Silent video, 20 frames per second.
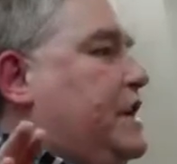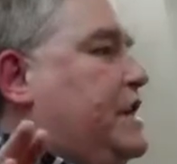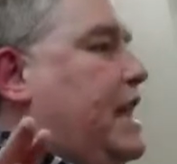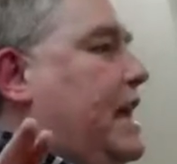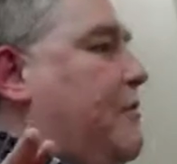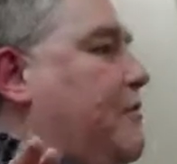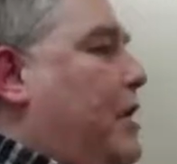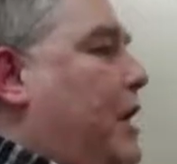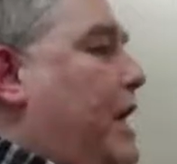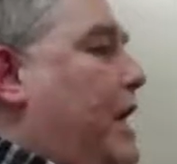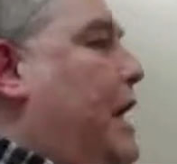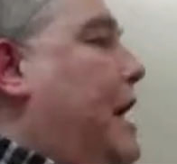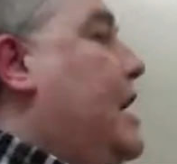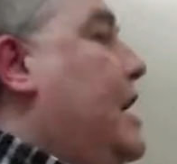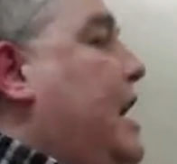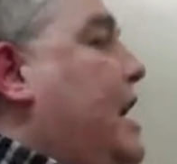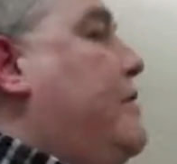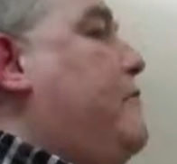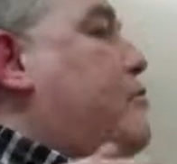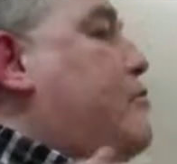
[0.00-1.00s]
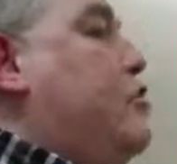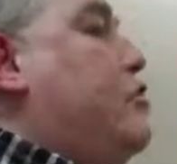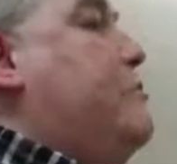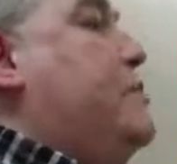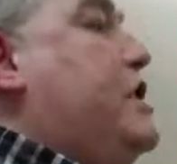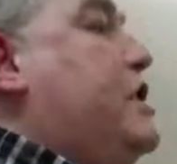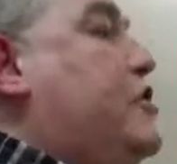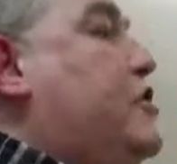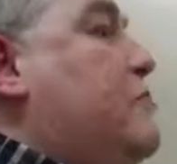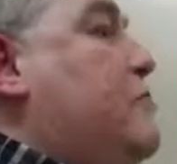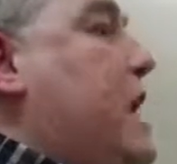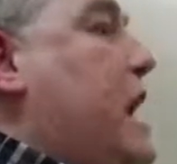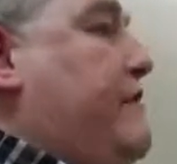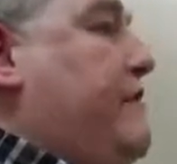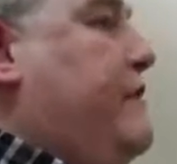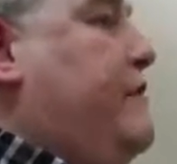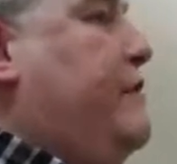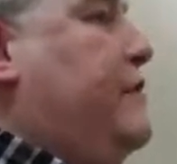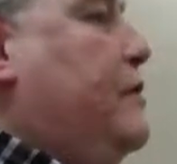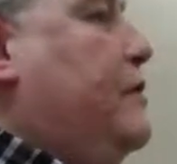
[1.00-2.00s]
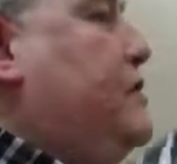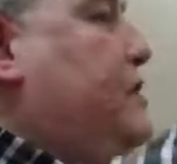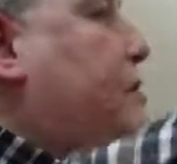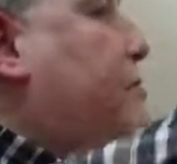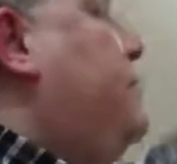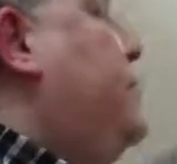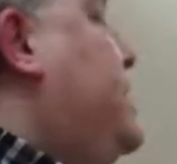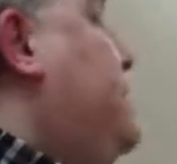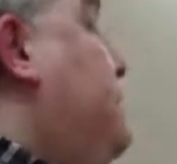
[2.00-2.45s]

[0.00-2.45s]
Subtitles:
in that way, it will be a good way of influencing